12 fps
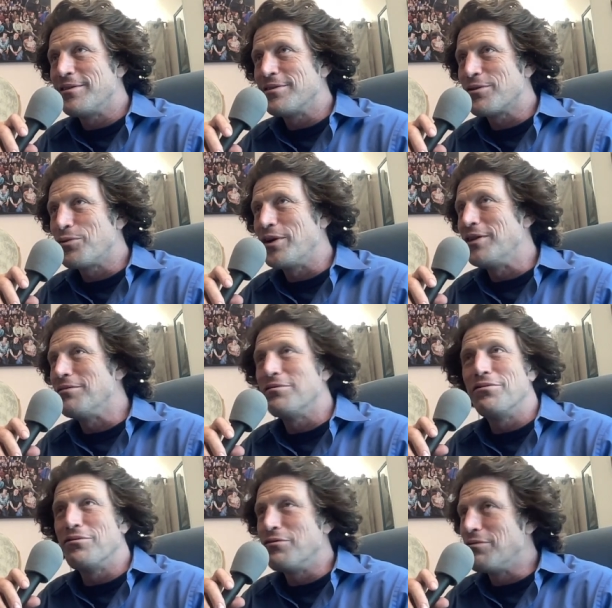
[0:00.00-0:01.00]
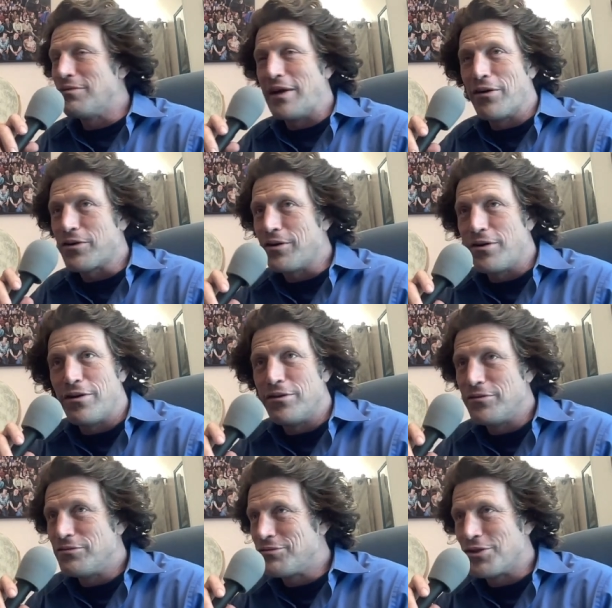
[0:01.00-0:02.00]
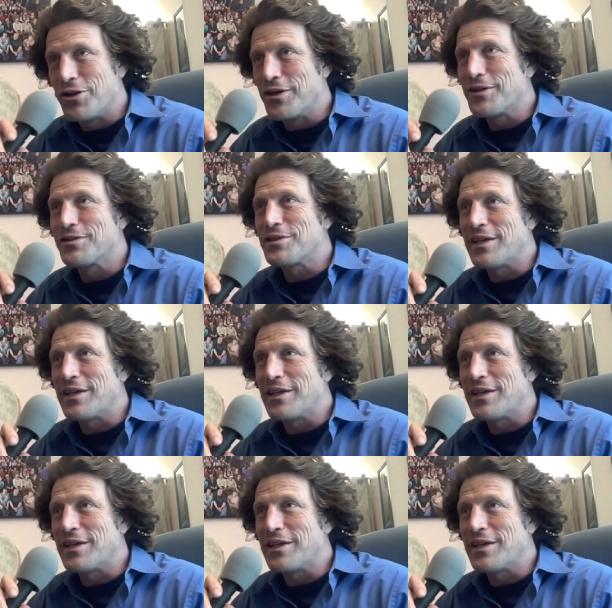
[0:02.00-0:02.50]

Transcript: quit alcohol, drugs,